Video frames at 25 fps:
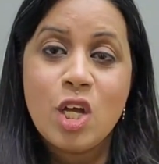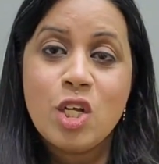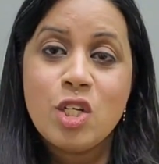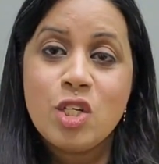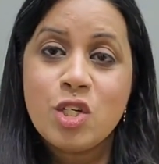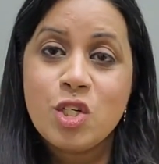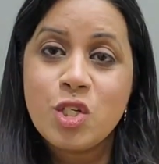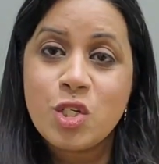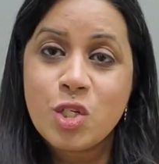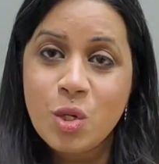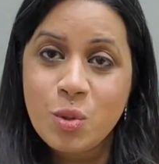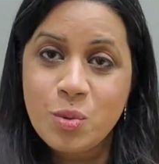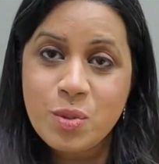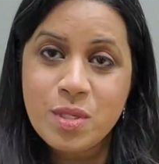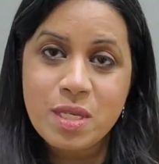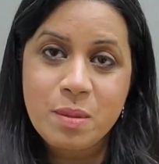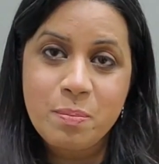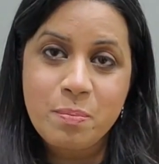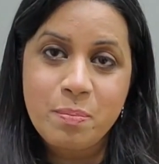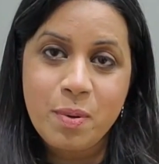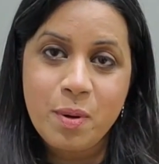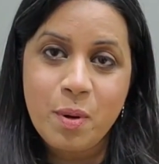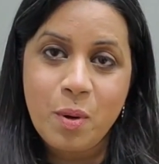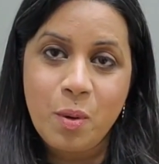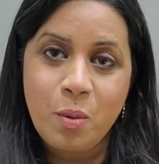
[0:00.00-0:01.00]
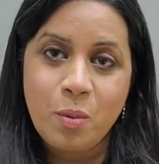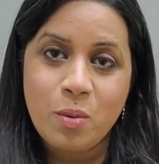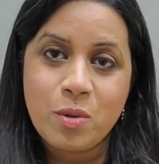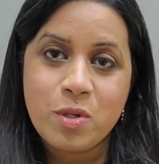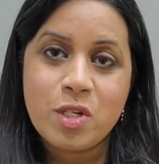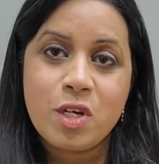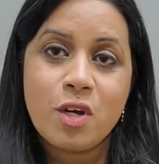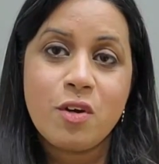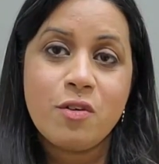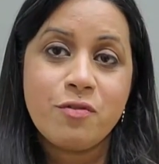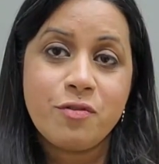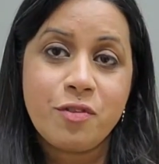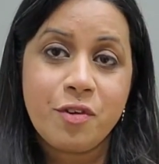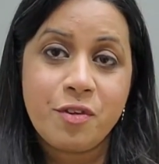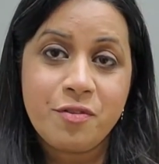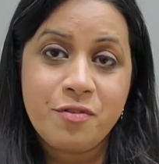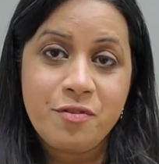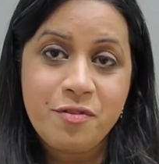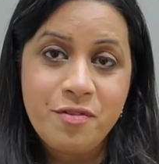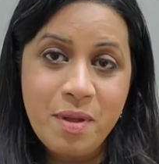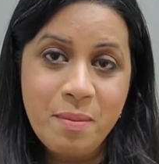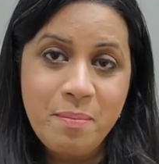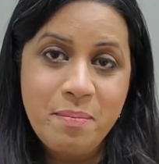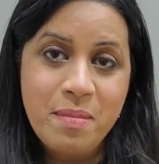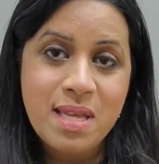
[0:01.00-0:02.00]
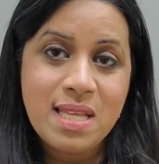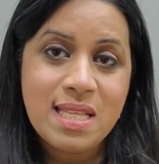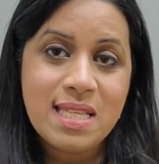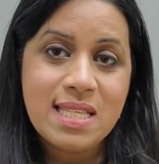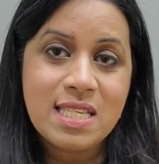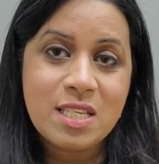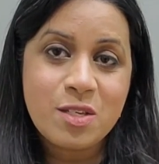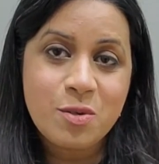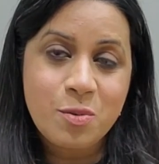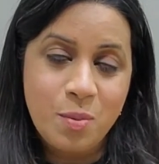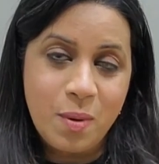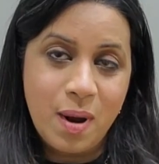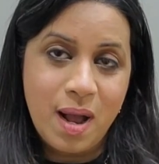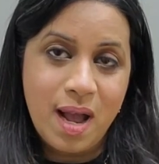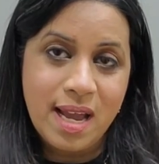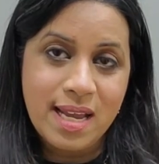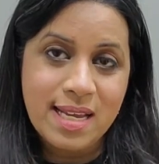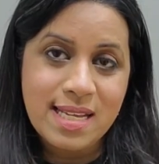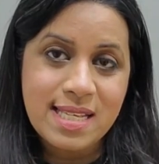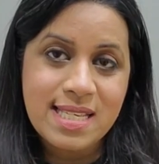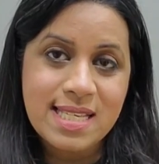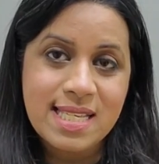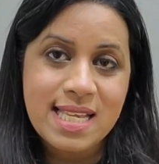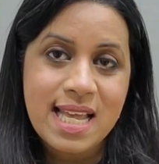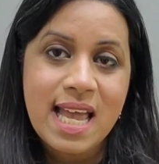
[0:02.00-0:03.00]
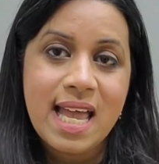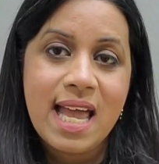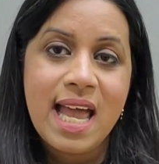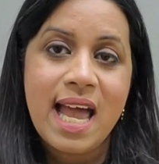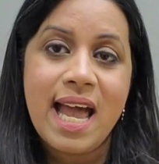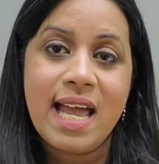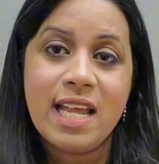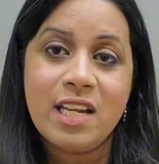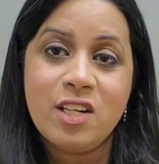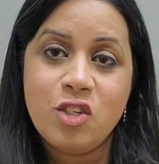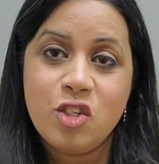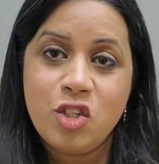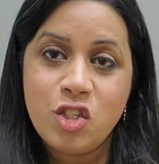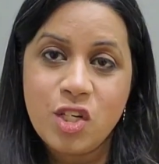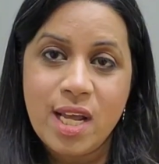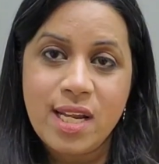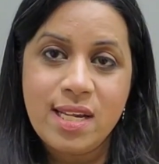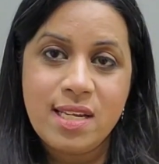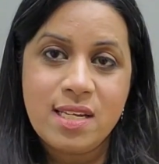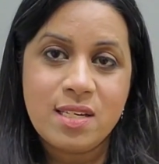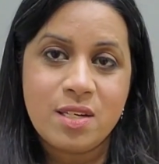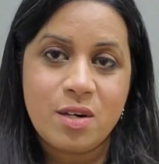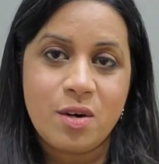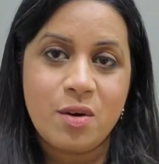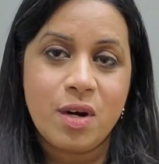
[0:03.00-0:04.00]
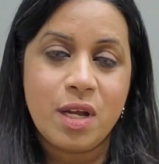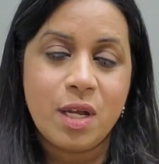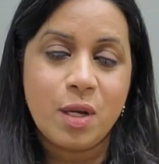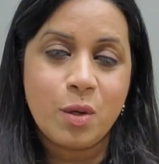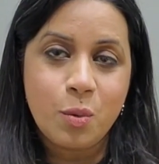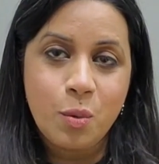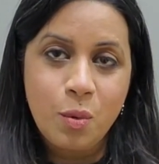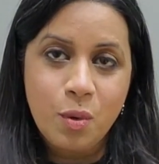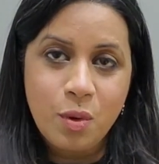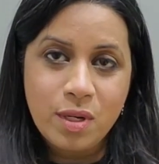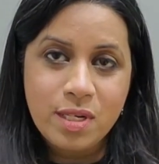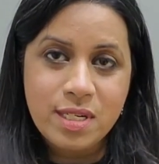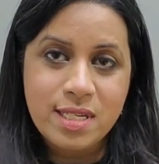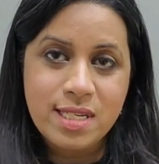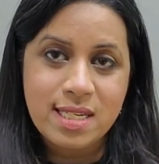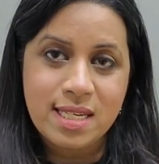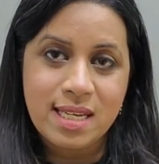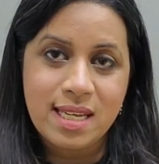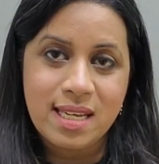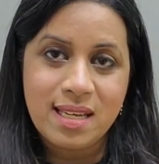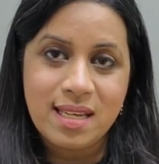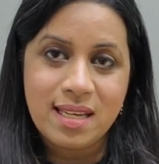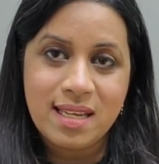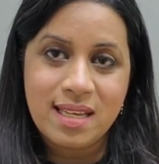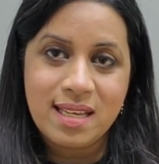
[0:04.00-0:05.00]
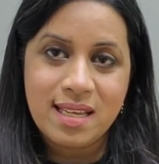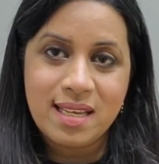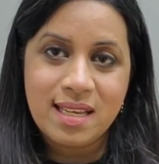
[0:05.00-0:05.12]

to show support for women's rights and gender equality.